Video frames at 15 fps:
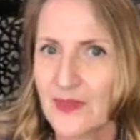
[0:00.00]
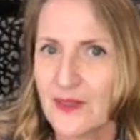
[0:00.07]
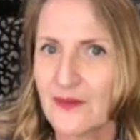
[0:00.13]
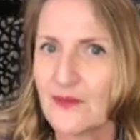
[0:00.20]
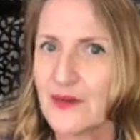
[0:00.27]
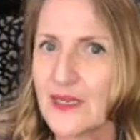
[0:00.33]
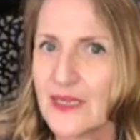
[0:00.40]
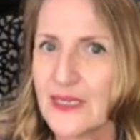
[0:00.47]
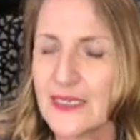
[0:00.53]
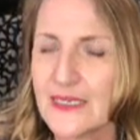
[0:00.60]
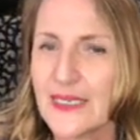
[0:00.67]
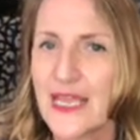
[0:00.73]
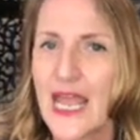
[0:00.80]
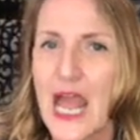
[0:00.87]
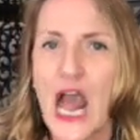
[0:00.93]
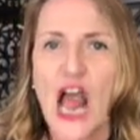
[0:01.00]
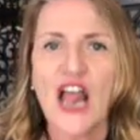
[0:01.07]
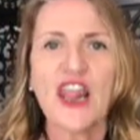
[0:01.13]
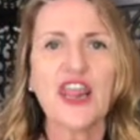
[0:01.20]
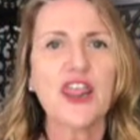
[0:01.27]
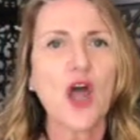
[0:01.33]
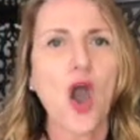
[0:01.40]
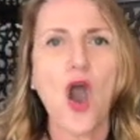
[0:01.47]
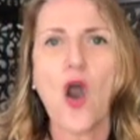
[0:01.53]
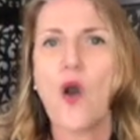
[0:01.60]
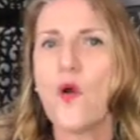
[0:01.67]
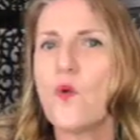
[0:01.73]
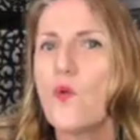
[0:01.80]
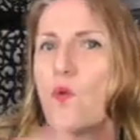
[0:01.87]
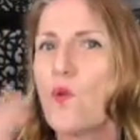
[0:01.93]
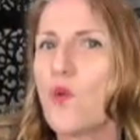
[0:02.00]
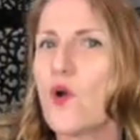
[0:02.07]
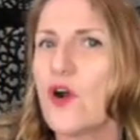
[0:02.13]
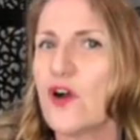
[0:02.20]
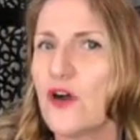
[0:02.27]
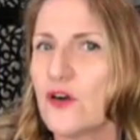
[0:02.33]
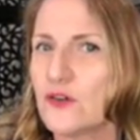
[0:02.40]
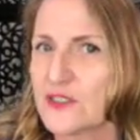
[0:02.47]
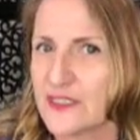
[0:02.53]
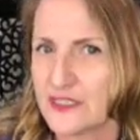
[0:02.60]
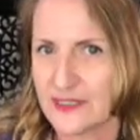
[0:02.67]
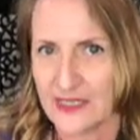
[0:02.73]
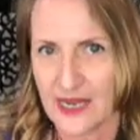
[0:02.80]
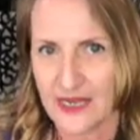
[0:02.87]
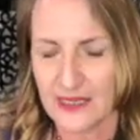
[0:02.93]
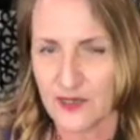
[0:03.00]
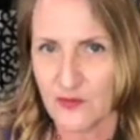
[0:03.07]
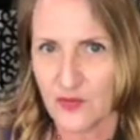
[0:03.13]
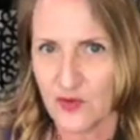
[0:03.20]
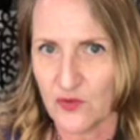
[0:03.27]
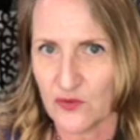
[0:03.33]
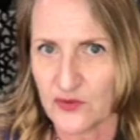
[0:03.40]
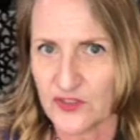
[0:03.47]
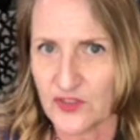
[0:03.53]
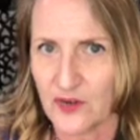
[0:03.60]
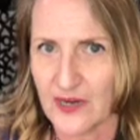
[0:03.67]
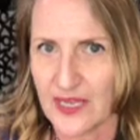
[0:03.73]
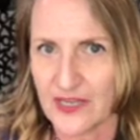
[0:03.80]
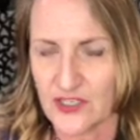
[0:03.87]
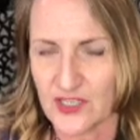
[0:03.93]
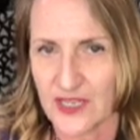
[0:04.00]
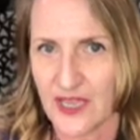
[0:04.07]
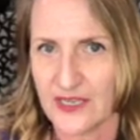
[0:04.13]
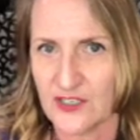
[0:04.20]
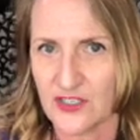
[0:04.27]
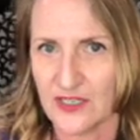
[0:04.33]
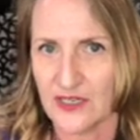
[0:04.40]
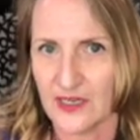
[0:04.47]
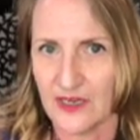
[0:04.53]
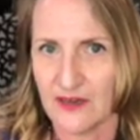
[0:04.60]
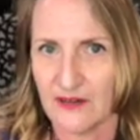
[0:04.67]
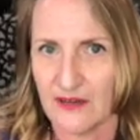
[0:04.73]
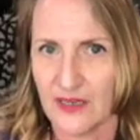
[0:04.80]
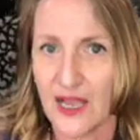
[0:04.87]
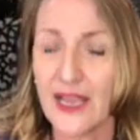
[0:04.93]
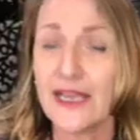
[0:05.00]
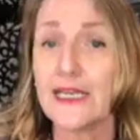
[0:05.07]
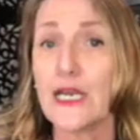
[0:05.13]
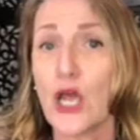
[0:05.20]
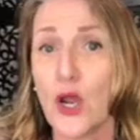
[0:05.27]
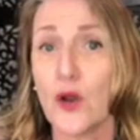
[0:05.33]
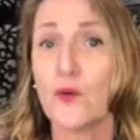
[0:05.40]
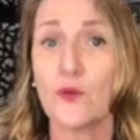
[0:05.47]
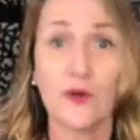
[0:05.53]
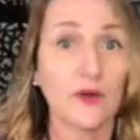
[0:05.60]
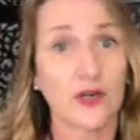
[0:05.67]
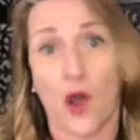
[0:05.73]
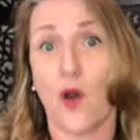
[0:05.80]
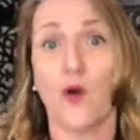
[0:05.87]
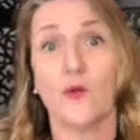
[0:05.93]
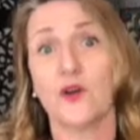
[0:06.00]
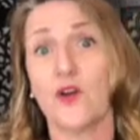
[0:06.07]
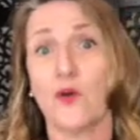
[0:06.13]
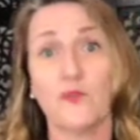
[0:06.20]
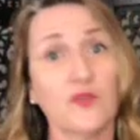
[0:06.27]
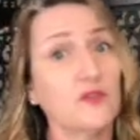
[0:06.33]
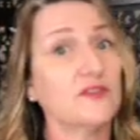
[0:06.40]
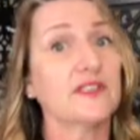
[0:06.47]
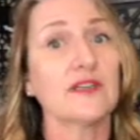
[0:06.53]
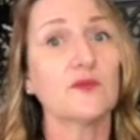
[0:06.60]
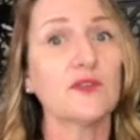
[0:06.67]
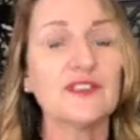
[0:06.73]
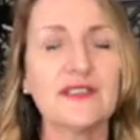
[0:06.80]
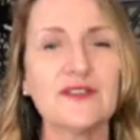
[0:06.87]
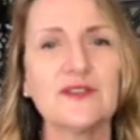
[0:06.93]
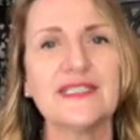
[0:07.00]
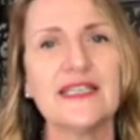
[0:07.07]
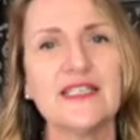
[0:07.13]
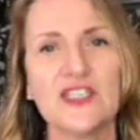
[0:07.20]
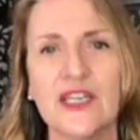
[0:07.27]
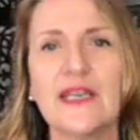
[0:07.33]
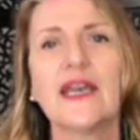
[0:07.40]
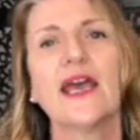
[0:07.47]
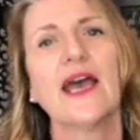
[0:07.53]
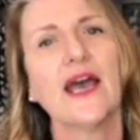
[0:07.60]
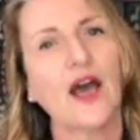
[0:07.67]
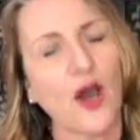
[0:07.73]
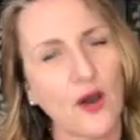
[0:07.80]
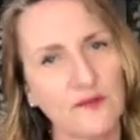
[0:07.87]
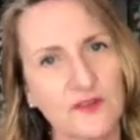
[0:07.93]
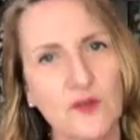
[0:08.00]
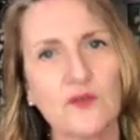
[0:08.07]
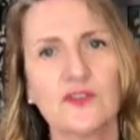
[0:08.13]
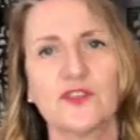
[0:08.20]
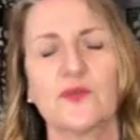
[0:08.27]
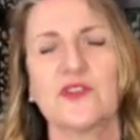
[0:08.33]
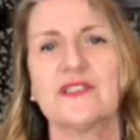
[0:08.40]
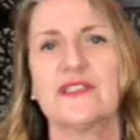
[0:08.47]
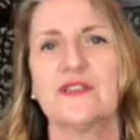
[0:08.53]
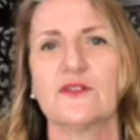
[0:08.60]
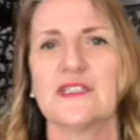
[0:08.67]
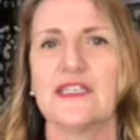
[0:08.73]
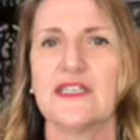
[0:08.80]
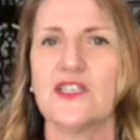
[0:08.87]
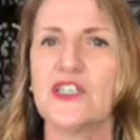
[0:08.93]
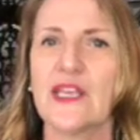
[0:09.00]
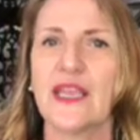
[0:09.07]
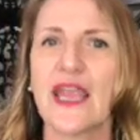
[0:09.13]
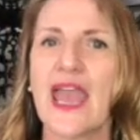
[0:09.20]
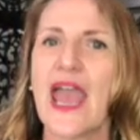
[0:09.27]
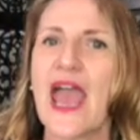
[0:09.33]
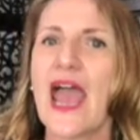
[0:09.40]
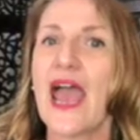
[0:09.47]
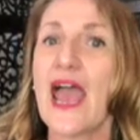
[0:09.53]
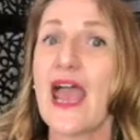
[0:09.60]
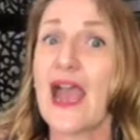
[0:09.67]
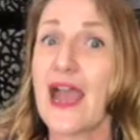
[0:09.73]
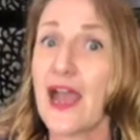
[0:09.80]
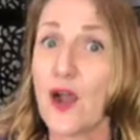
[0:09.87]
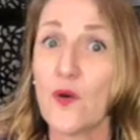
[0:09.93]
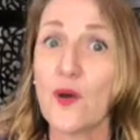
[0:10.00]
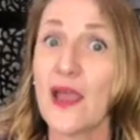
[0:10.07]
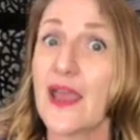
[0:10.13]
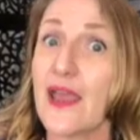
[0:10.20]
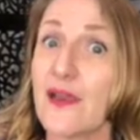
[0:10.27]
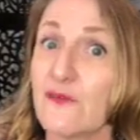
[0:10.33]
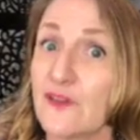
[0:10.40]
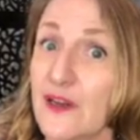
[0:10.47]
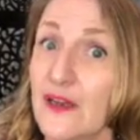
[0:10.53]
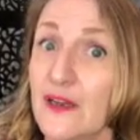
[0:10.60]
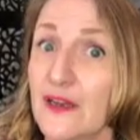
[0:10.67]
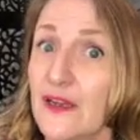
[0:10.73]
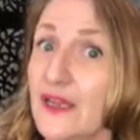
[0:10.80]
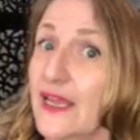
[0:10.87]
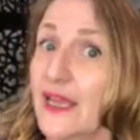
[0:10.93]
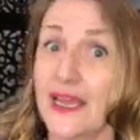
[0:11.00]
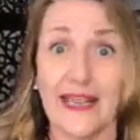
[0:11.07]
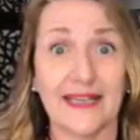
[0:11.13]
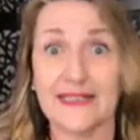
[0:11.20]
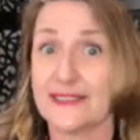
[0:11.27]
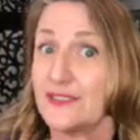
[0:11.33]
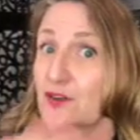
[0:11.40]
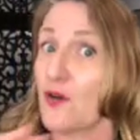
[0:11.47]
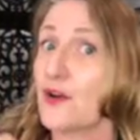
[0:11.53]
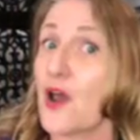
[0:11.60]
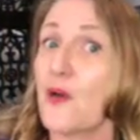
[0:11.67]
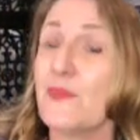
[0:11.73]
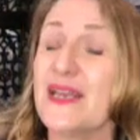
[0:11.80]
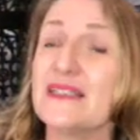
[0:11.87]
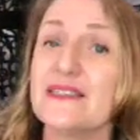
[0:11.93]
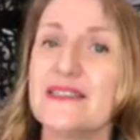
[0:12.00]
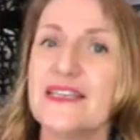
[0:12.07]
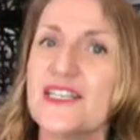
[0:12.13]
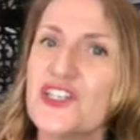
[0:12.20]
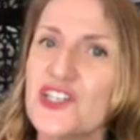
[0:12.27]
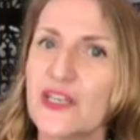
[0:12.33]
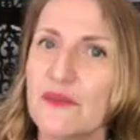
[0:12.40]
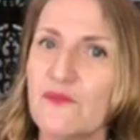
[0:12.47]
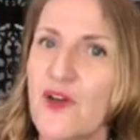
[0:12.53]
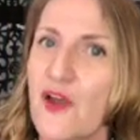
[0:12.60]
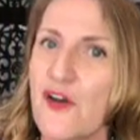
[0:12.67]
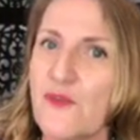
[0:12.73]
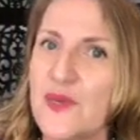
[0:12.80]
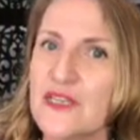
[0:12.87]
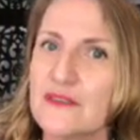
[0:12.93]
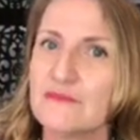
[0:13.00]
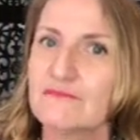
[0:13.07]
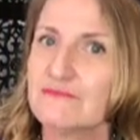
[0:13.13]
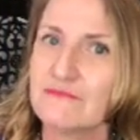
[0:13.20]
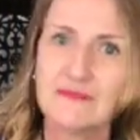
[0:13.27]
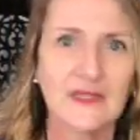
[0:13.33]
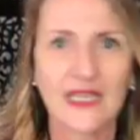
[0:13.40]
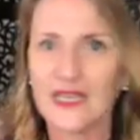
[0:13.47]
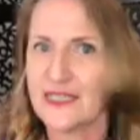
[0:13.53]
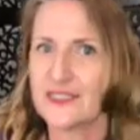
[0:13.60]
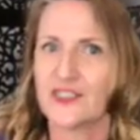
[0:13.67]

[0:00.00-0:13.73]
right? The whole world has taken a pause on education here. I know, oh no, we're not pausing, we're still teaching. Of course we're still teaching. However, it's not our best teaching environment. It's